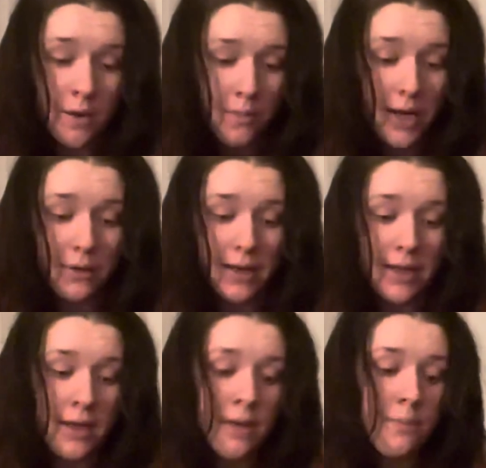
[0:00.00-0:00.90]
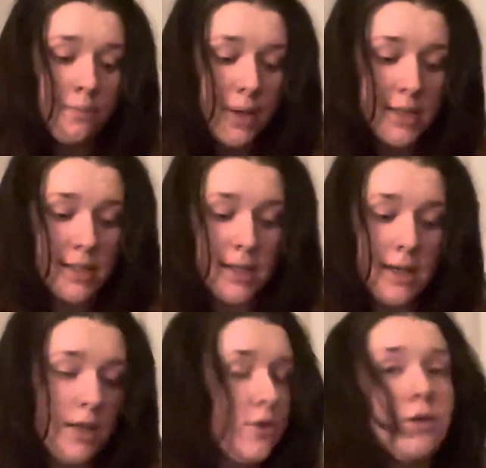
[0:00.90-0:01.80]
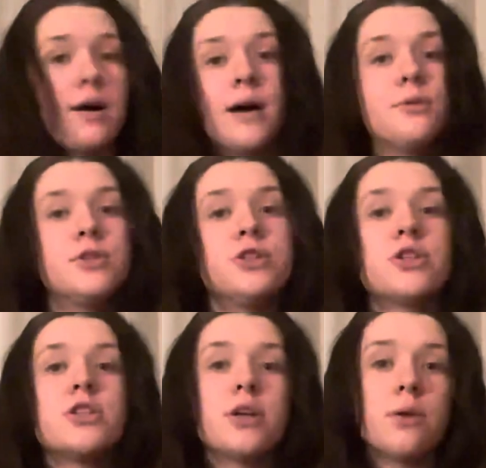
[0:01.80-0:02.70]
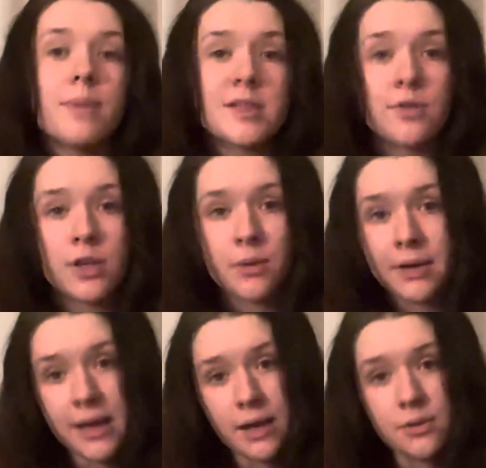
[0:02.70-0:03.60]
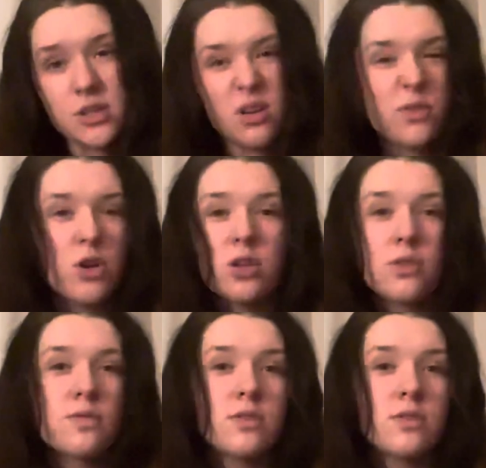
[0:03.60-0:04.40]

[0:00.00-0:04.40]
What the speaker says: But anyway, basically I thought I would just do a bit of a Q&A with sort of all of